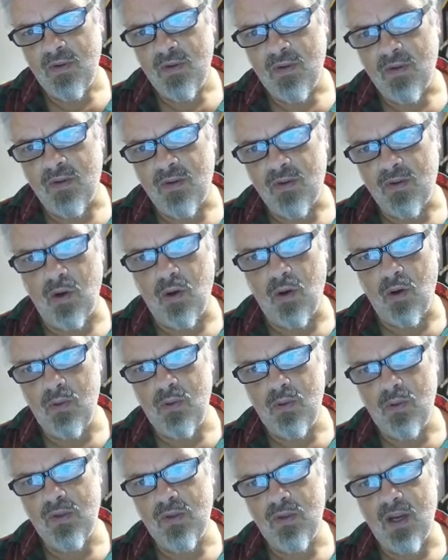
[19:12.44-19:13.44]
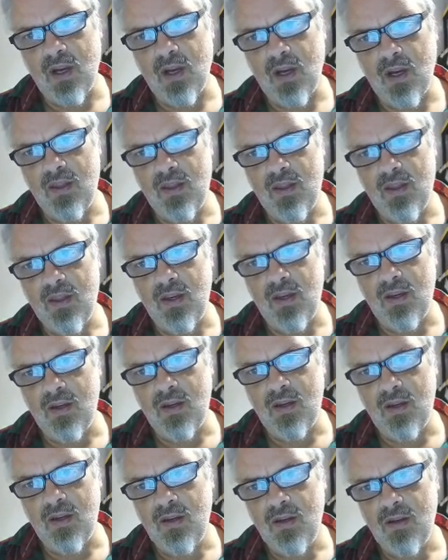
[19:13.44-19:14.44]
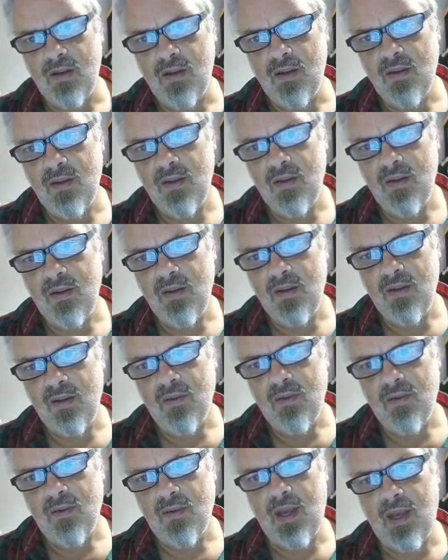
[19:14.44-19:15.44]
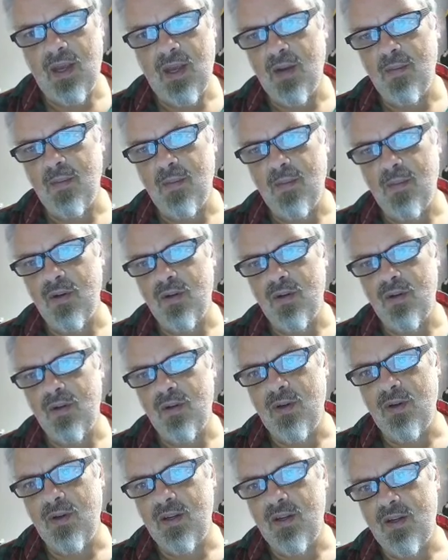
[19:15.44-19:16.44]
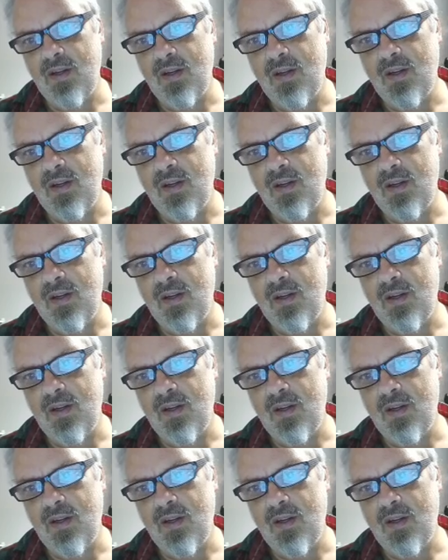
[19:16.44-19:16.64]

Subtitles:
grows, I think, when they add more to it.